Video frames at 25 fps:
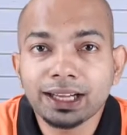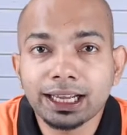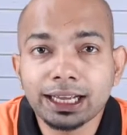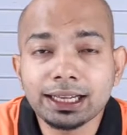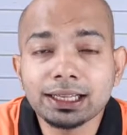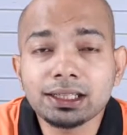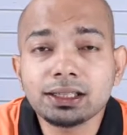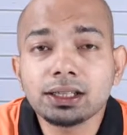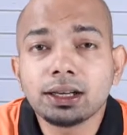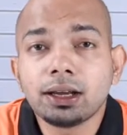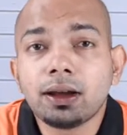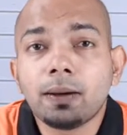
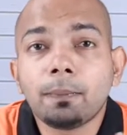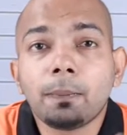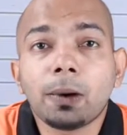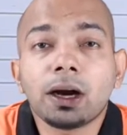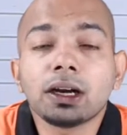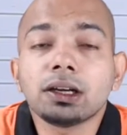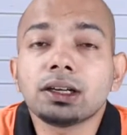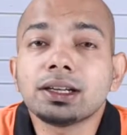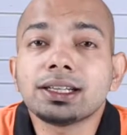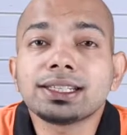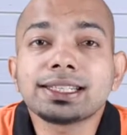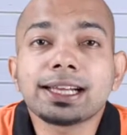Hence,
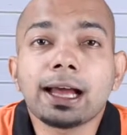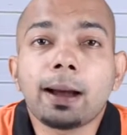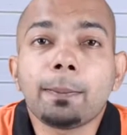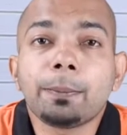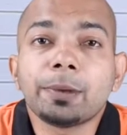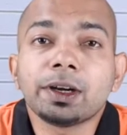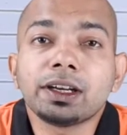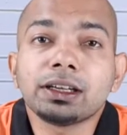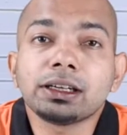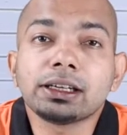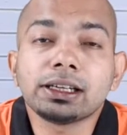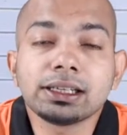partner's
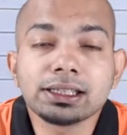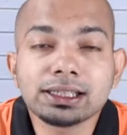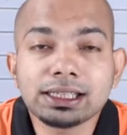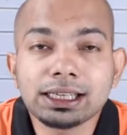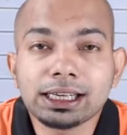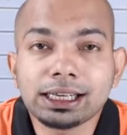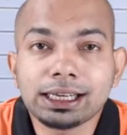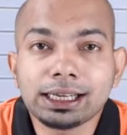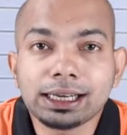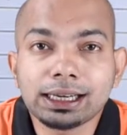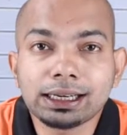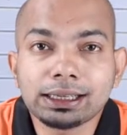capital is
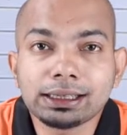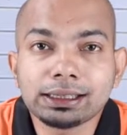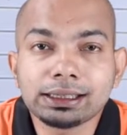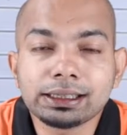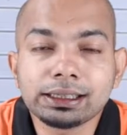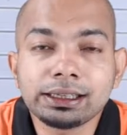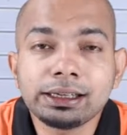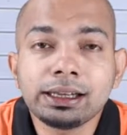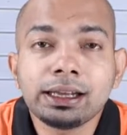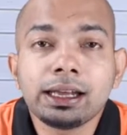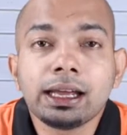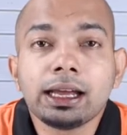
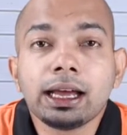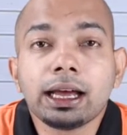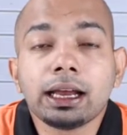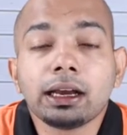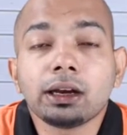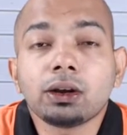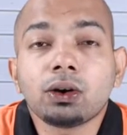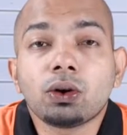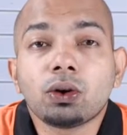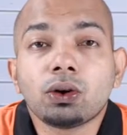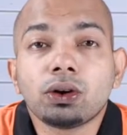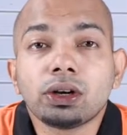credited
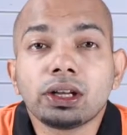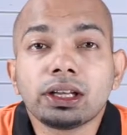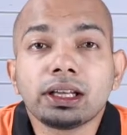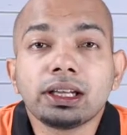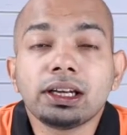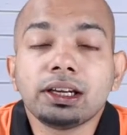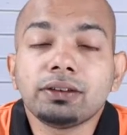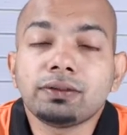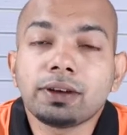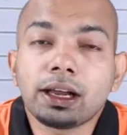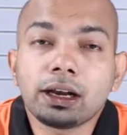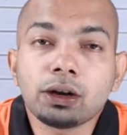and
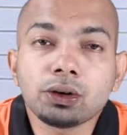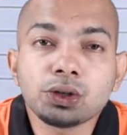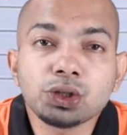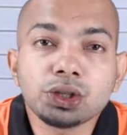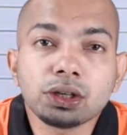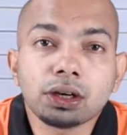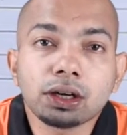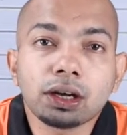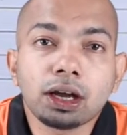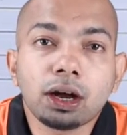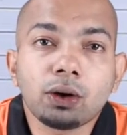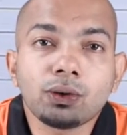accordingly
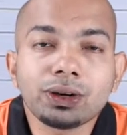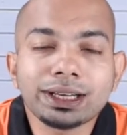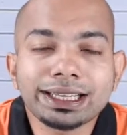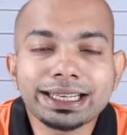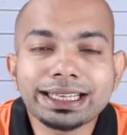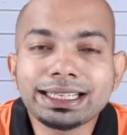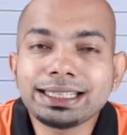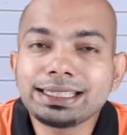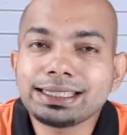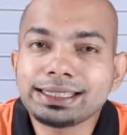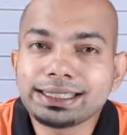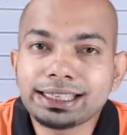revaluation account
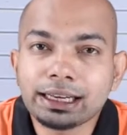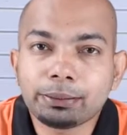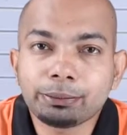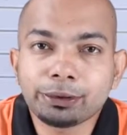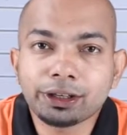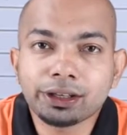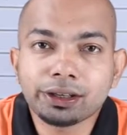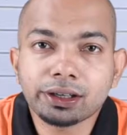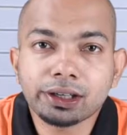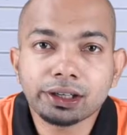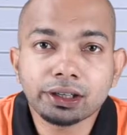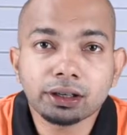is
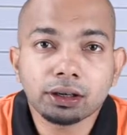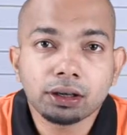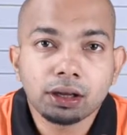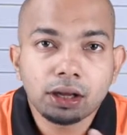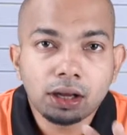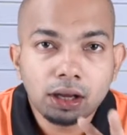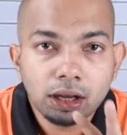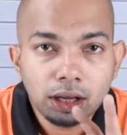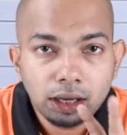debited here.